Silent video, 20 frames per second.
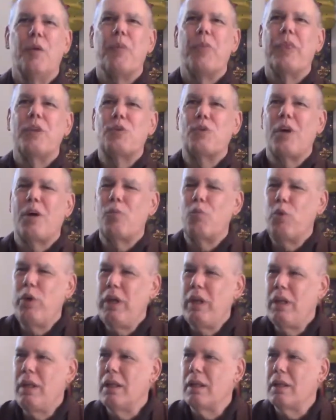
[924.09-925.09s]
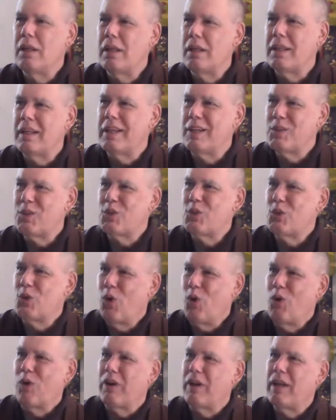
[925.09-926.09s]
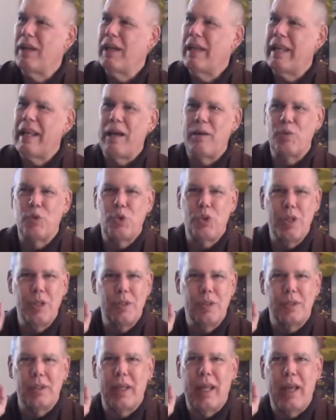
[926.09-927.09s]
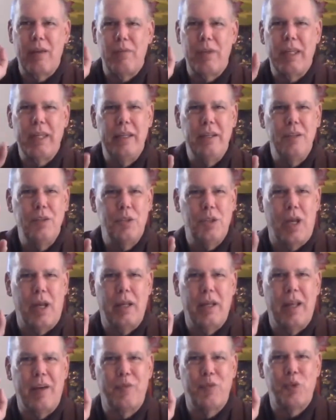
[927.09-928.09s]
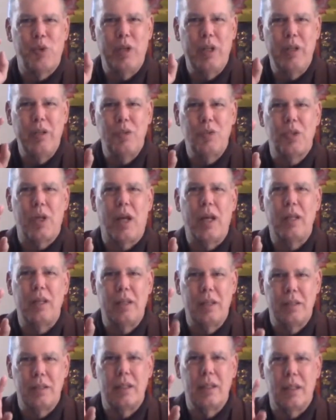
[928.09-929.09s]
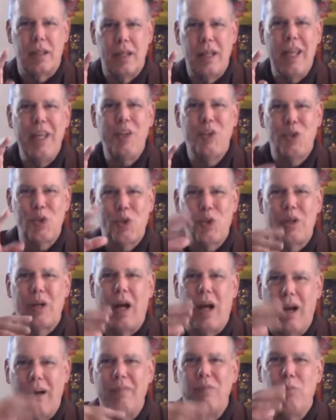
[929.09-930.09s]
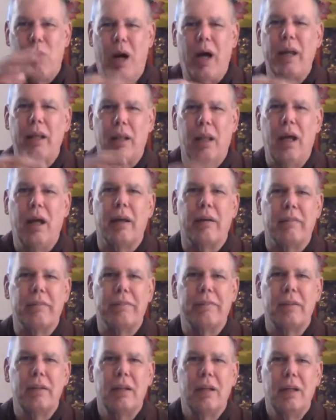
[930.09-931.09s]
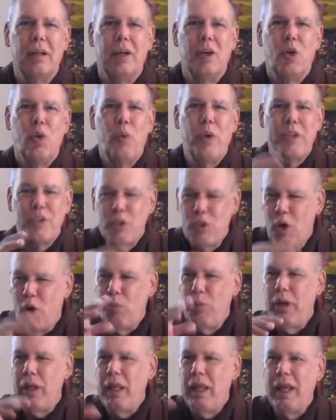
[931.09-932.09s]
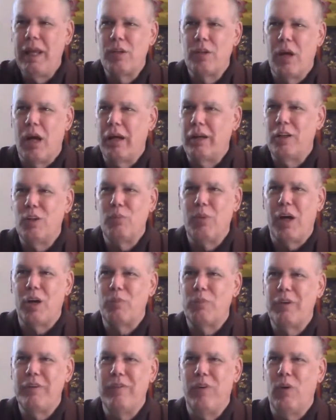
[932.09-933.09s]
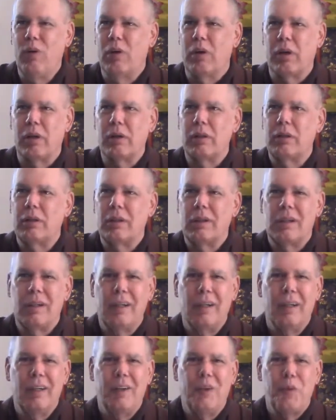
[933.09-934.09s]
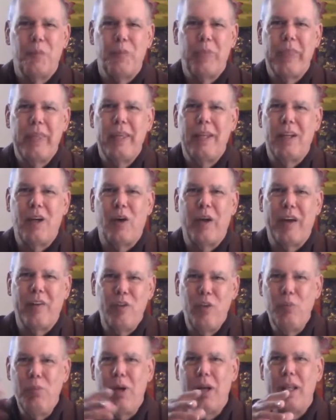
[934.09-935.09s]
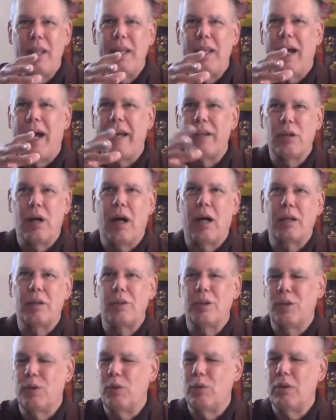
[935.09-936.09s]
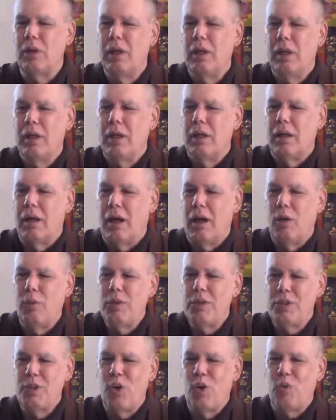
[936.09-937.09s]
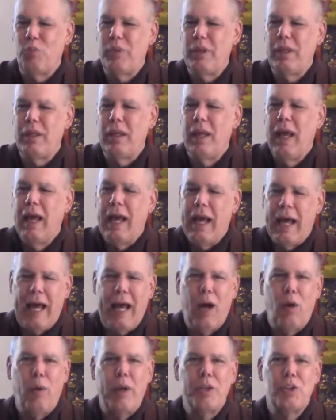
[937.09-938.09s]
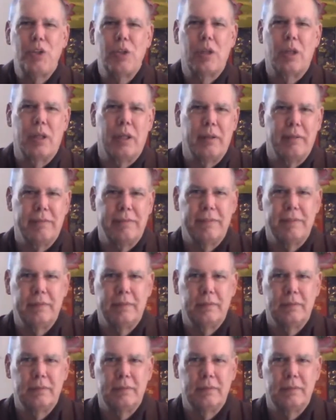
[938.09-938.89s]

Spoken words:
So I'm reading this story, and I was just having insight after insight into the nature of my life, which nobody had talked about before. You know, everybody I talked to always told me how I should live,